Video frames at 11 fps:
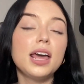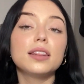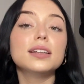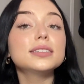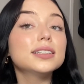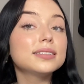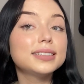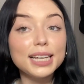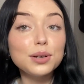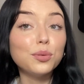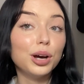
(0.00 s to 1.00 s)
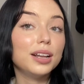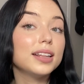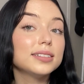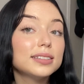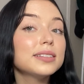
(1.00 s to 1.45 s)
This is Teakwood.
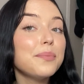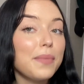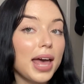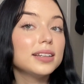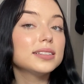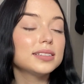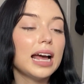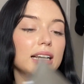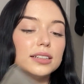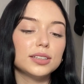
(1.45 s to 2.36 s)
This is a men's scent.